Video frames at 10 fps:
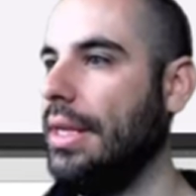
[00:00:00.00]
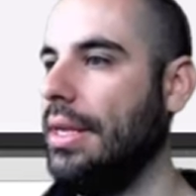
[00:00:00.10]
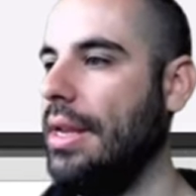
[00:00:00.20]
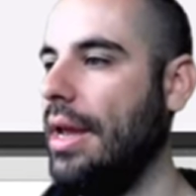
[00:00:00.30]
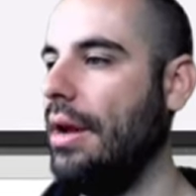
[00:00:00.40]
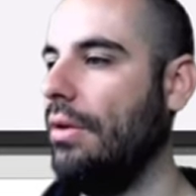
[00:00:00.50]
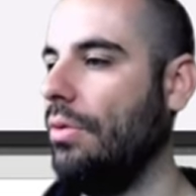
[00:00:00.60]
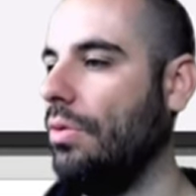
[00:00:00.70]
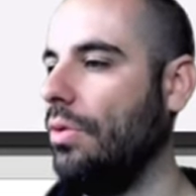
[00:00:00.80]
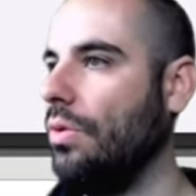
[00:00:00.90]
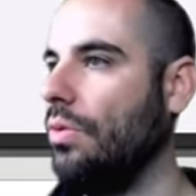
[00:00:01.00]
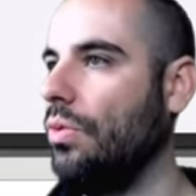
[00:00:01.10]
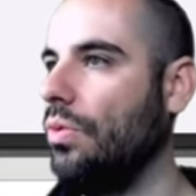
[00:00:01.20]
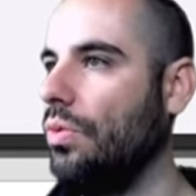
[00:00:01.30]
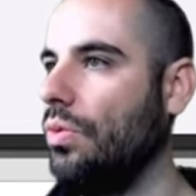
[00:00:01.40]
Now
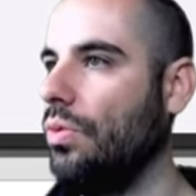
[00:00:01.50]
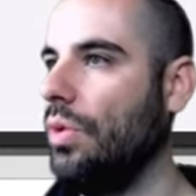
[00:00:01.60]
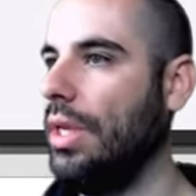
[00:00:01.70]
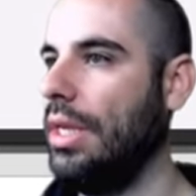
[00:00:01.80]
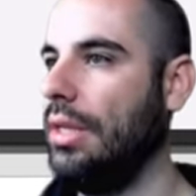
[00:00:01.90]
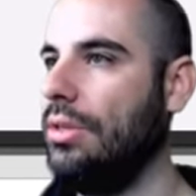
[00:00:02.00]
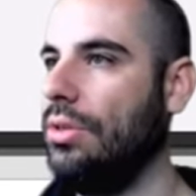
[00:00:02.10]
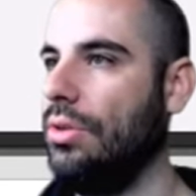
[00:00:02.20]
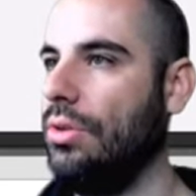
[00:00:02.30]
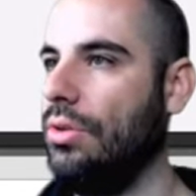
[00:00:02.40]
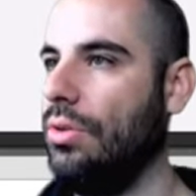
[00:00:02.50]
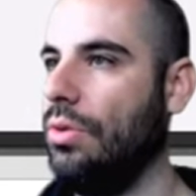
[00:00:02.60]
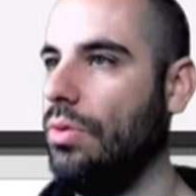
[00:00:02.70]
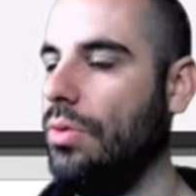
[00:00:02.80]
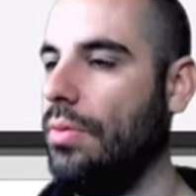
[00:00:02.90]
we need
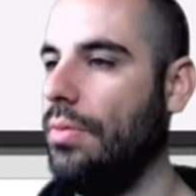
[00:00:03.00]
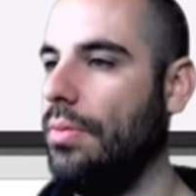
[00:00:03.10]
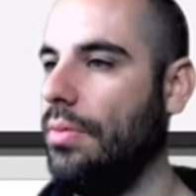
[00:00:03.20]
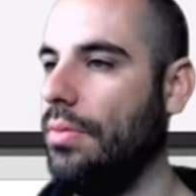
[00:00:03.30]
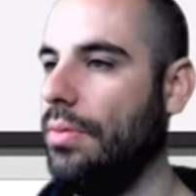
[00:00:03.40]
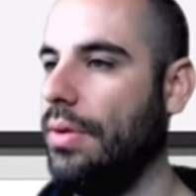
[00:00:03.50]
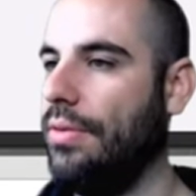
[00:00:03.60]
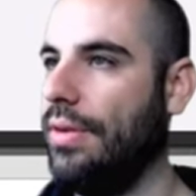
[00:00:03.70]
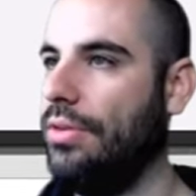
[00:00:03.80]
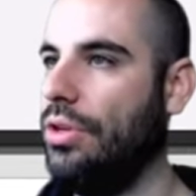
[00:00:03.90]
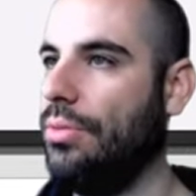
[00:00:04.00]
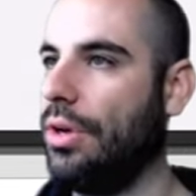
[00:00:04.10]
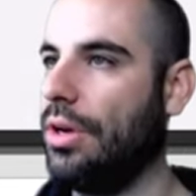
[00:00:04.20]
to, if we have two more